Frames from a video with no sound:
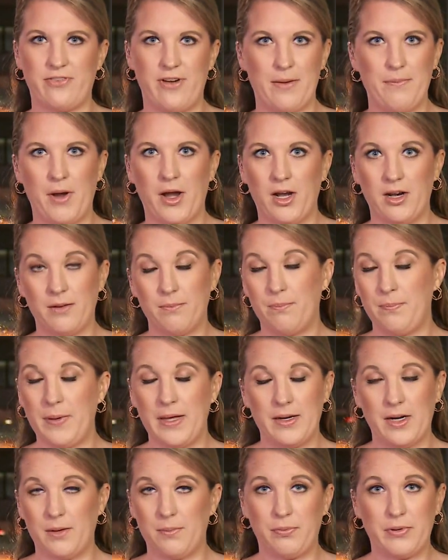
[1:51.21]
from our
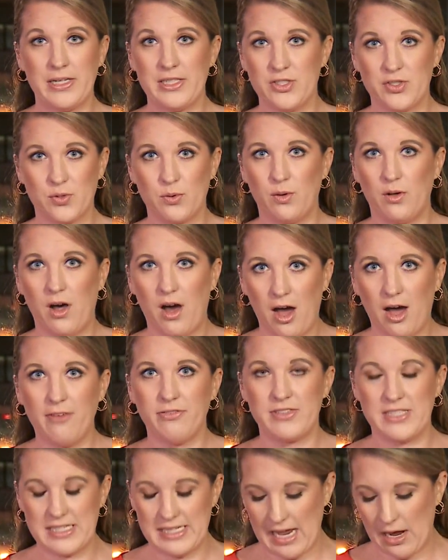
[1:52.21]
our preschool
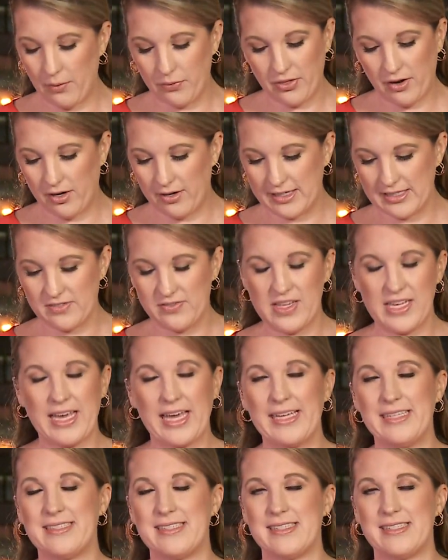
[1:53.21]
often now with RSV
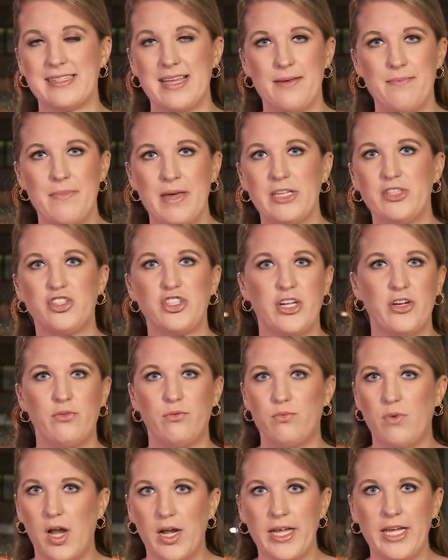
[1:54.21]
cases. They mention
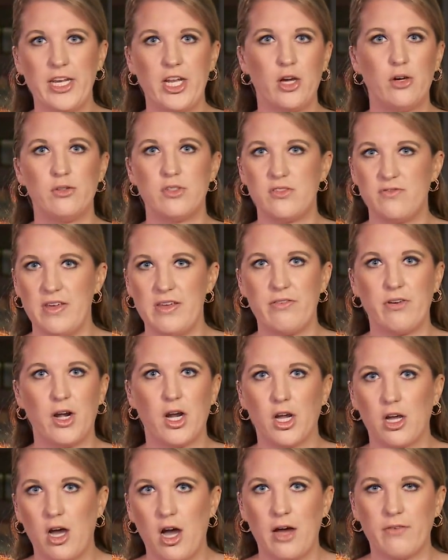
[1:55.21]
runny nose, fever,
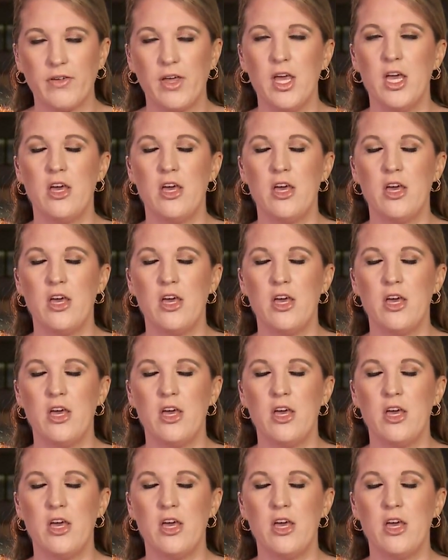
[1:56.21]
and cough.